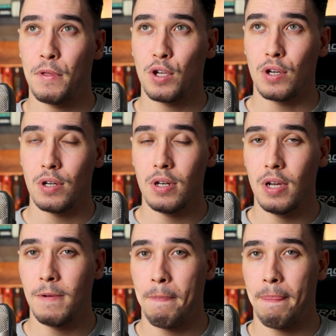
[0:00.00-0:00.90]
good.
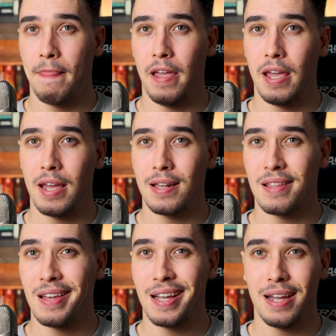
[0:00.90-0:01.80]

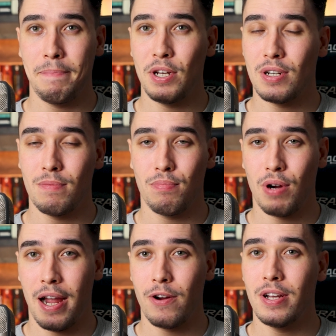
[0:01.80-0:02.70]
And like I'd mentioned
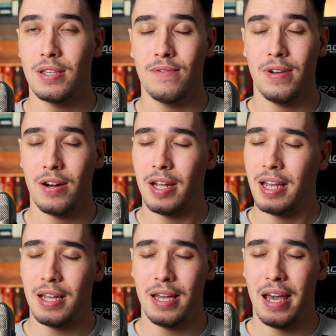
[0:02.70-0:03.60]
prior, it's
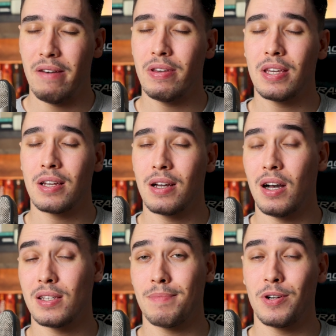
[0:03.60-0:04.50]
very heavy
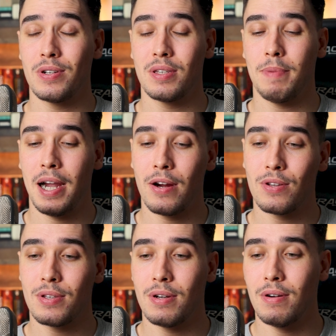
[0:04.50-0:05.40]
Cosmere
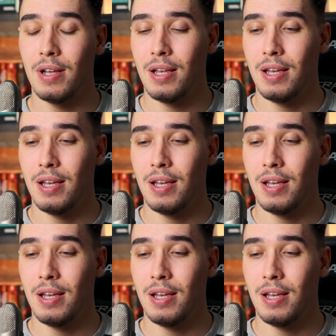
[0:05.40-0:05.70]
inspired. So